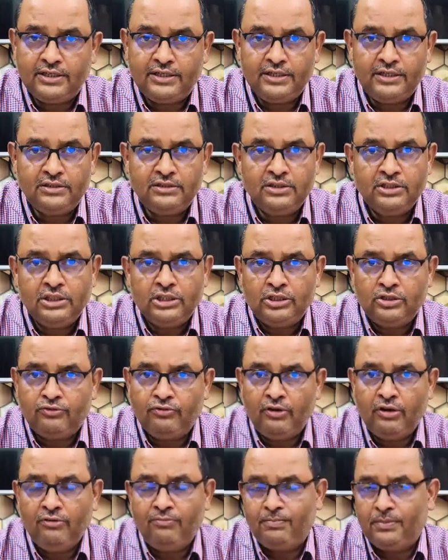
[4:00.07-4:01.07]
rate is
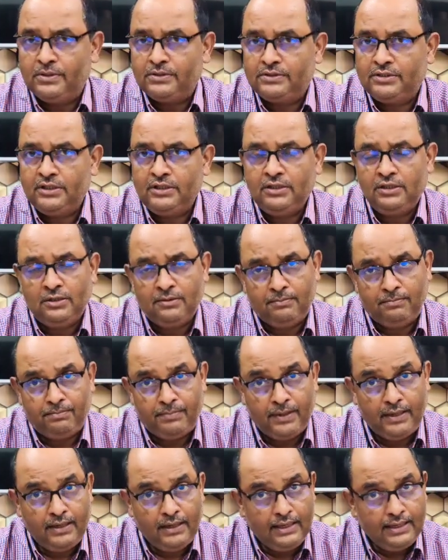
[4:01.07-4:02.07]
12%
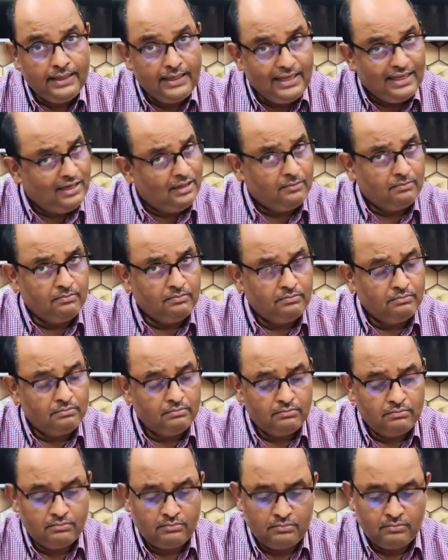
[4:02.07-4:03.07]
per
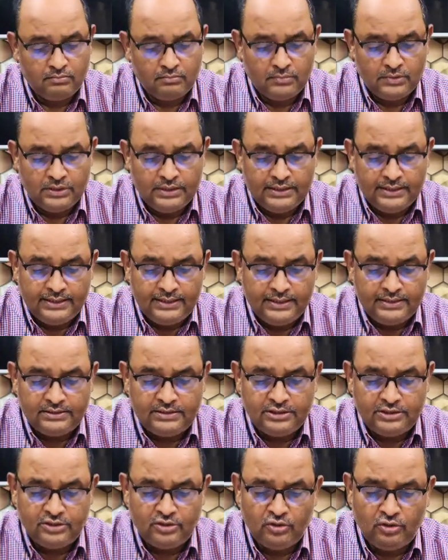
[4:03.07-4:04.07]
annum.
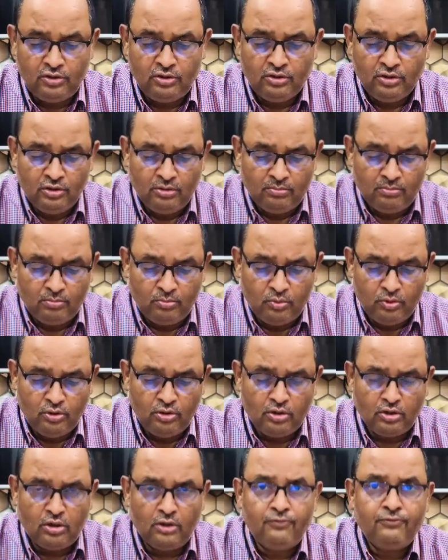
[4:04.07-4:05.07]
Next is your
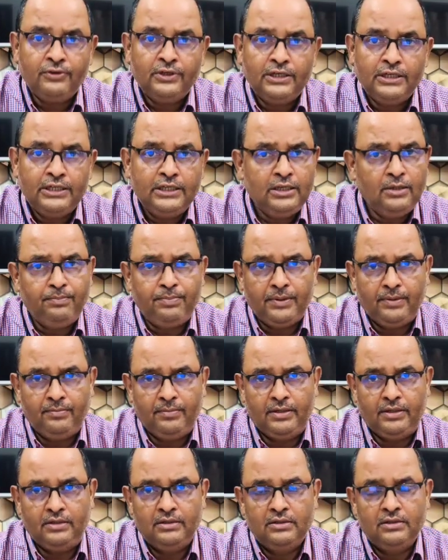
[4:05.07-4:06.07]
mode of
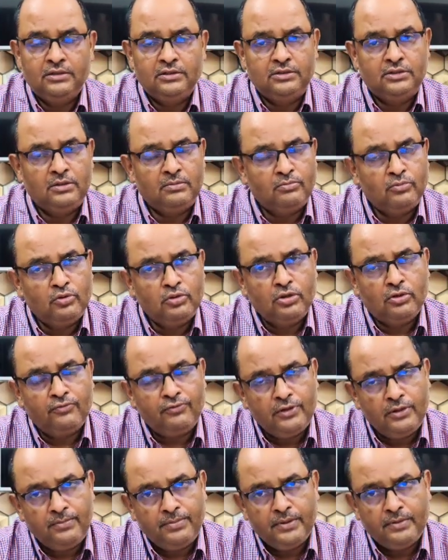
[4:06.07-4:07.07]
repayment. The mode
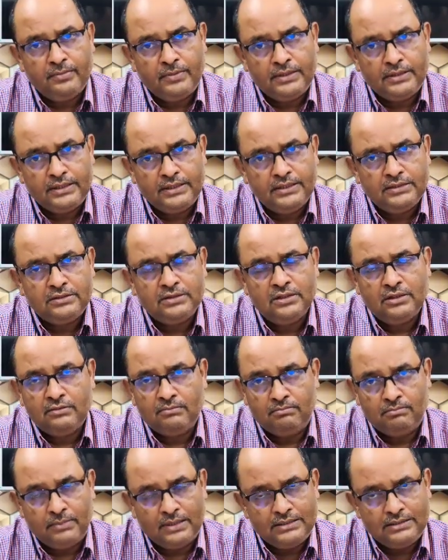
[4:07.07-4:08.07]
of repayment is
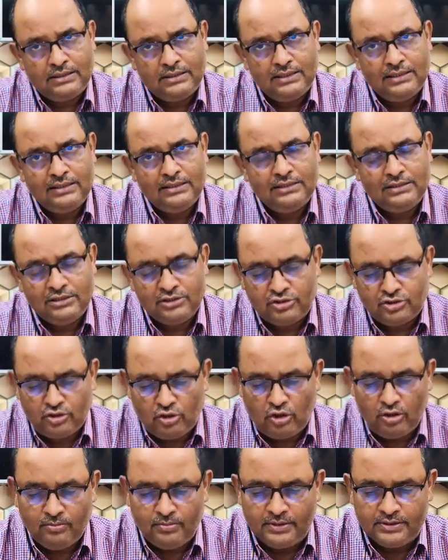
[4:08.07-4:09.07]
monthly
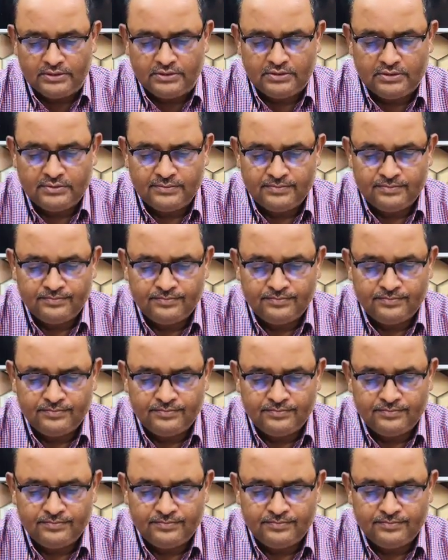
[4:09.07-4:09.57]
installments.